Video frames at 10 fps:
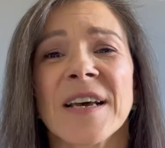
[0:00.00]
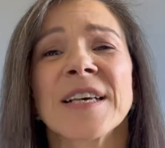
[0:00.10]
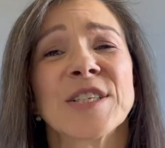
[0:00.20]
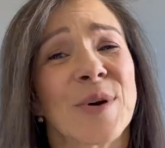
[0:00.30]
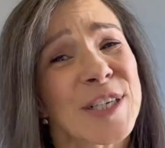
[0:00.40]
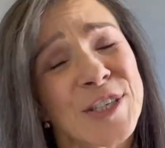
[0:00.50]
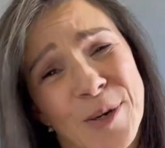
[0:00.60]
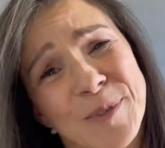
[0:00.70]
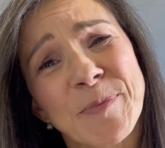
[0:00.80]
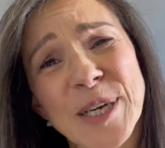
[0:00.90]
So I
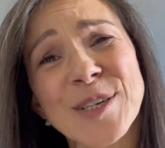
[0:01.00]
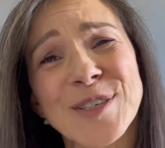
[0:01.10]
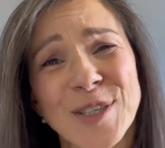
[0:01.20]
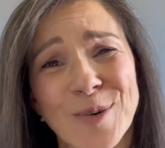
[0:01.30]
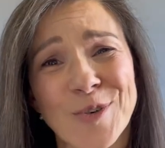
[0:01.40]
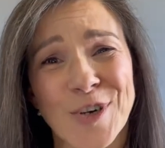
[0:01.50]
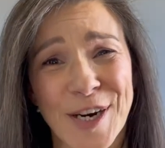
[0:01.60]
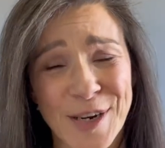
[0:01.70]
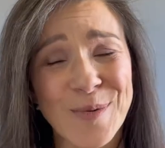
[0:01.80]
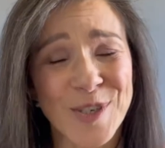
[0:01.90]
stopped being a sole
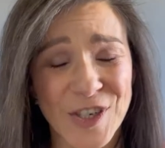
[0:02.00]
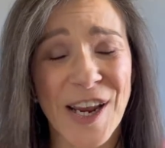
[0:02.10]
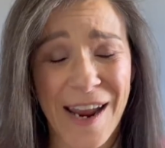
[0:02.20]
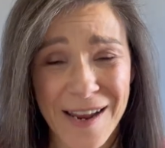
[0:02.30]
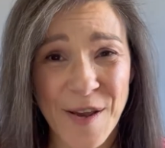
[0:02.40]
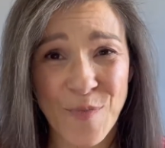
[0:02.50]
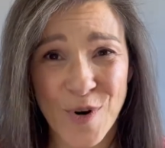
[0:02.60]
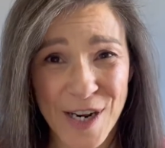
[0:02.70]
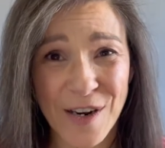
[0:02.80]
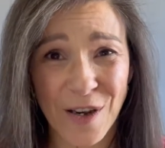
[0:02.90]
trader, which can get
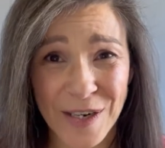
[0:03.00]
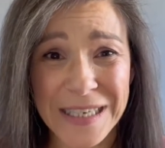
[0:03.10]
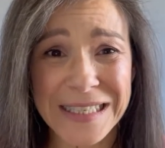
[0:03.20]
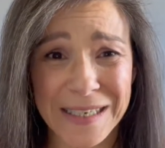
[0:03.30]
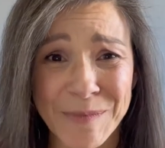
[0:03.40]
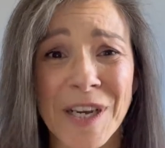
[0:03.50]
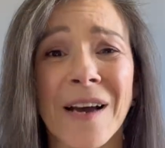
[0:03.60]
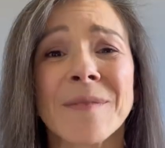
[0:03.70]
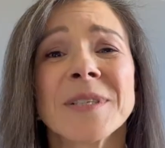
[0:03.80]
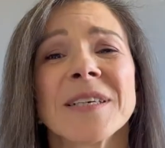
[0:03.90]
pretty lonely
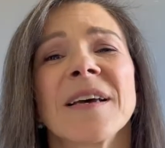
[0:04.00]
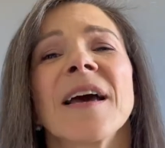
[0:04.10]
sometimes,